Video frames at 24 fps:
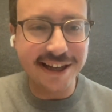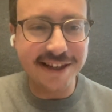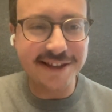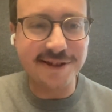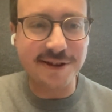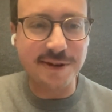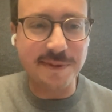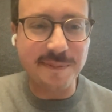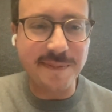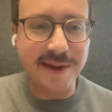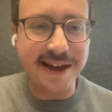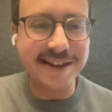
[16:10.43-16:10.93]

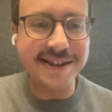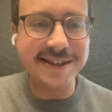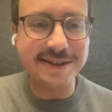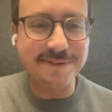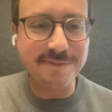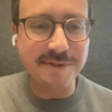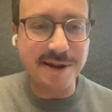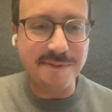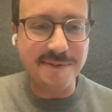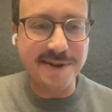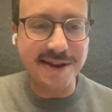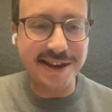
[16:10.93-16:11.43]
Is the
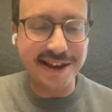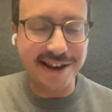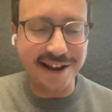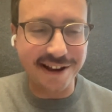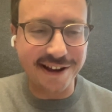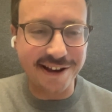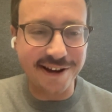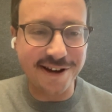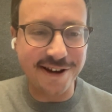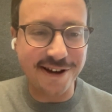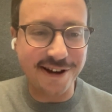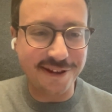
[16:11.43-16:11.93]
best maybe
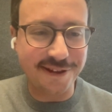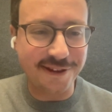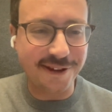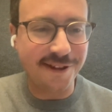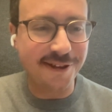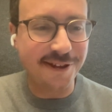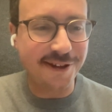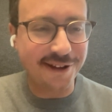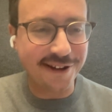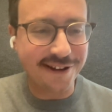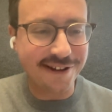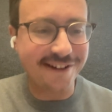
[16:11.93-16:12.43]
uh,
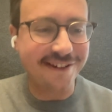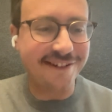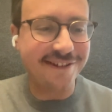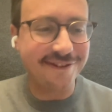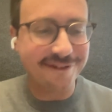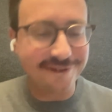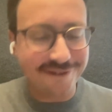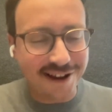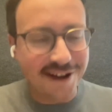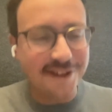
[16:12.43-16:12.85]
another uh,